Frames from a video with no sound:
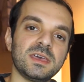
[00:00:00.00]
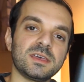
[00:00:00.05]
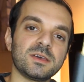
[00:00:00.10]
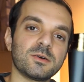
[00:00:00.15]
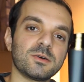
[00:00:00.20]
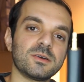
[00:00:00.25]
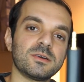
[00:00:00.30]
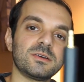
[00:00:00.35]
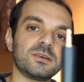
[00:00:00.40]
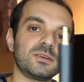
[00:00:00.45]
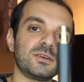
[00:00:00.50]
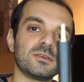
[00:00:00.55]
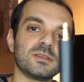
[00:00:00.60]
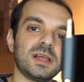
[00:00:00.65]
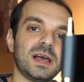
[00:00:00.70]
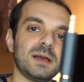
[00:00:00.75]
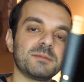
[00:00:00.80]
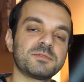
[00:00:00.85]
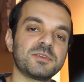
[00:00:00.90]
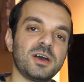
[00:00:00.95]
or your
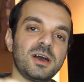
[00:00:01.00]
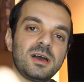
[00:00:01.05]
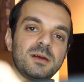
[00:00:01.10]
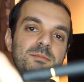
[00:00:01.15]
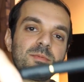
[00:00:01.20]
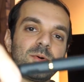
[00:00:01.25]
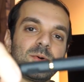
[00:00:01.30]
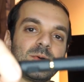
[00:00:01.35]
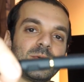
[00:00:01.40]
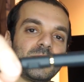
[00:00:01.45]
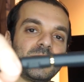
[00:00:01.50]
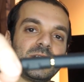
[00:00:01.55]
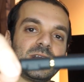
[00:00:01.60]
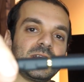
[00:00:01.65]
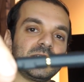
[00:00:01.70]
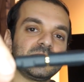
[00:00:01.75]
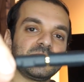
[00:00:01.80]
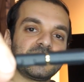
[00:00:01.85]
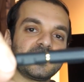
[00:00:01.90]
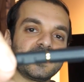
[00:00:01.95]
laptop or
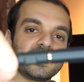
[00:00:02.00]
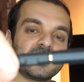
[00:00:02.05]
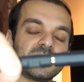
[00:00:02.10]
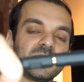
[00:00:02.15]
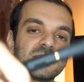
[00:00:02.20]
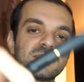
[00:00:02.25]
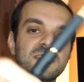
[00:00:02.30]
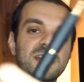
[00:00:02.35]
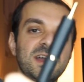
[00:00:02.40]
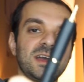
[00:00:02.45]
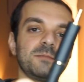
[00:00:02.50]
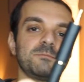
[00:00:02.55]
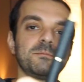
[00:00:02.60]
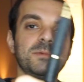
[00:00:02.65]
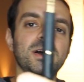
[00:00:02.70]
anything like that.